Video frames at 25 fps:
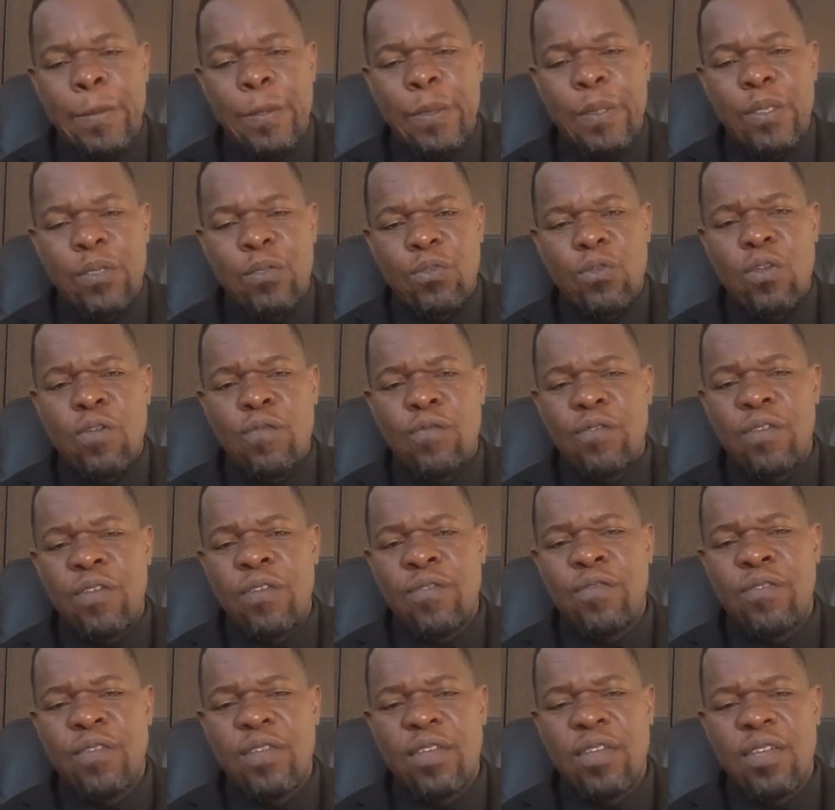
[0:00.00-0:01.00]
So
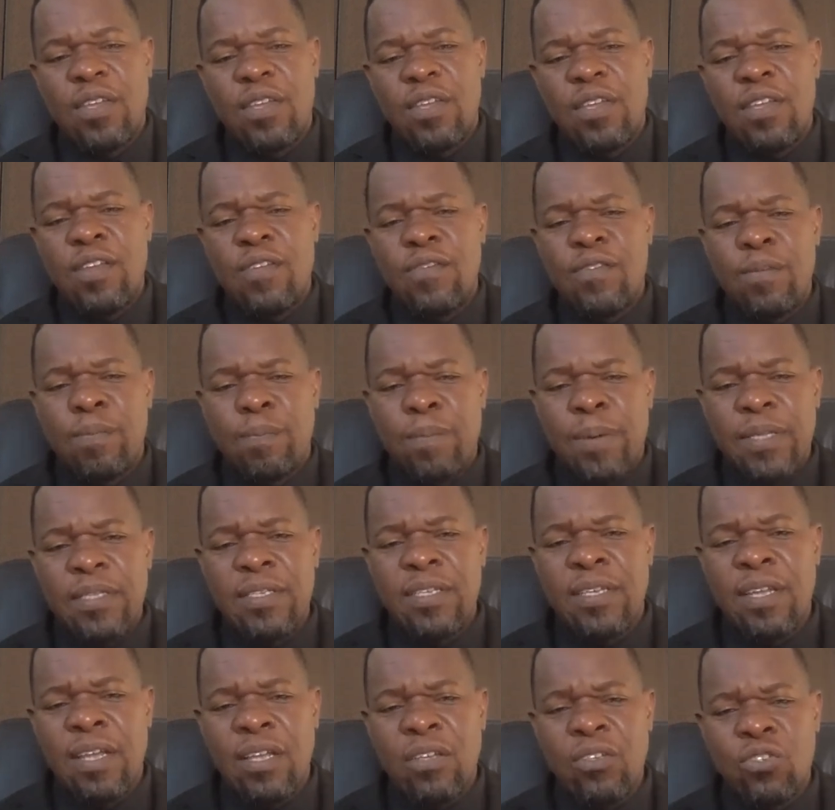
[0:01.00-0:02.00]
if the party
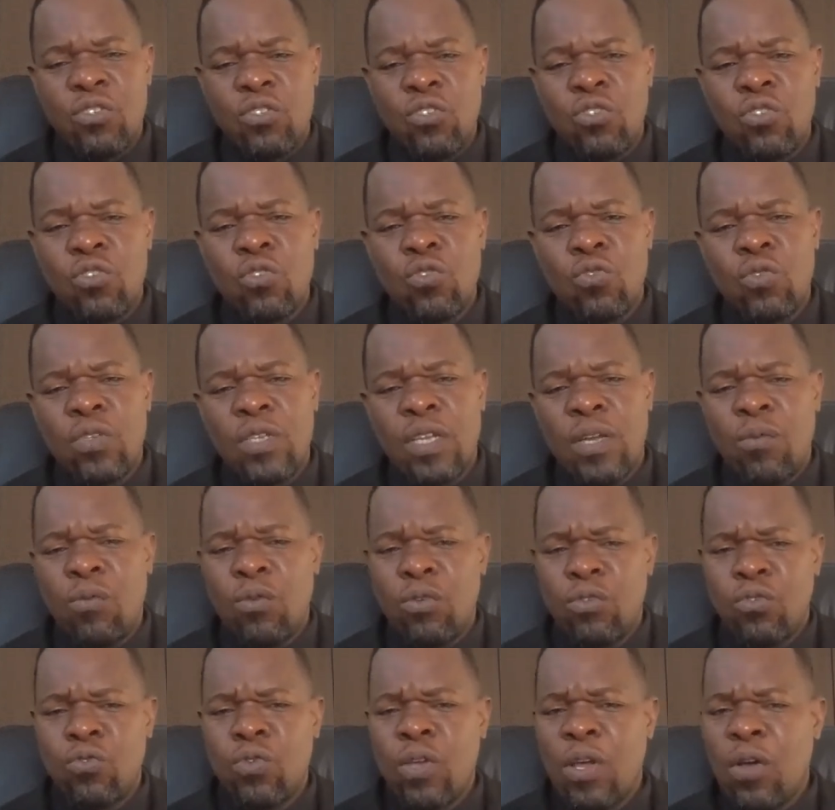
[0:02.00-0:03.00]
can show you that
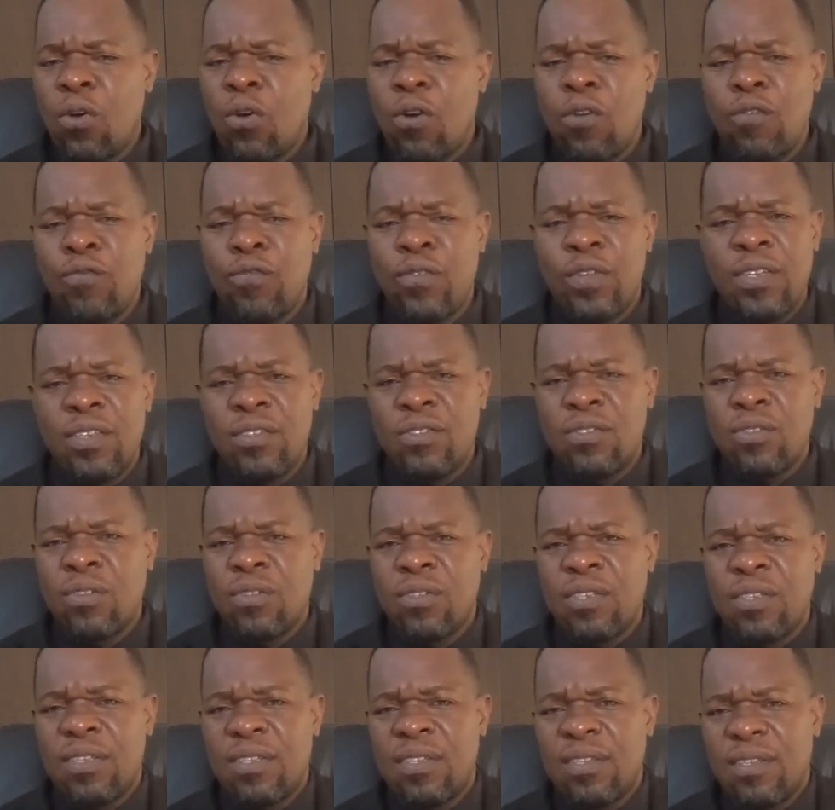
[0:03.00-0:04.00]
what you are offering is
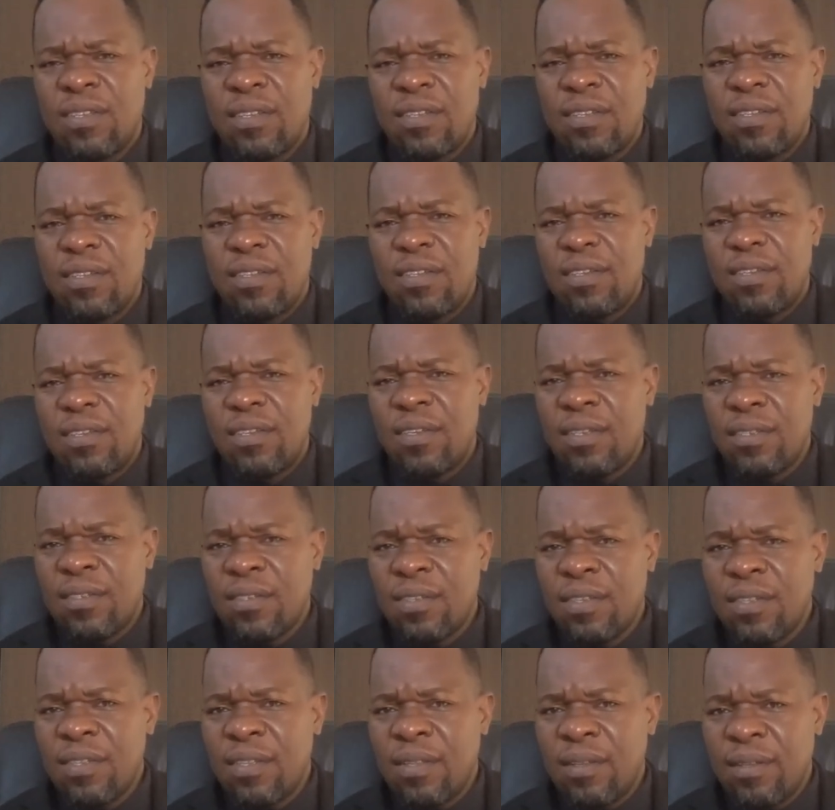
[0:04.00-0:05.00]

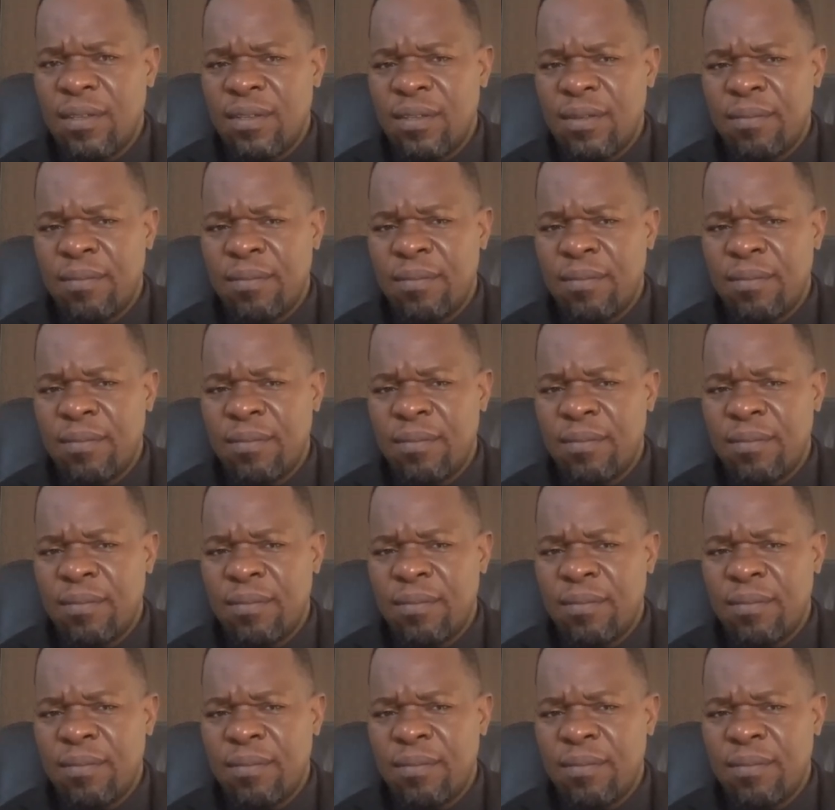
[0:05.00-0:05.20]
not the